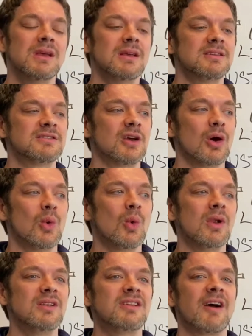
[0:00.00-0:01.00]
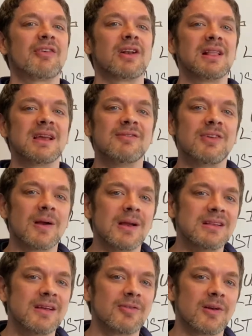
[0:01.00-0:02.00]
So definitely a very
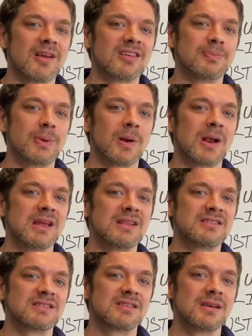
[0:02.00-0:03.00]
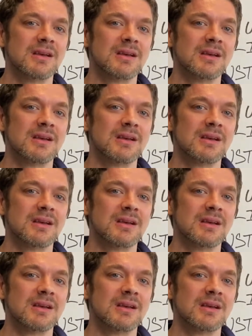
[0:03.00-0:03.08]
different experience.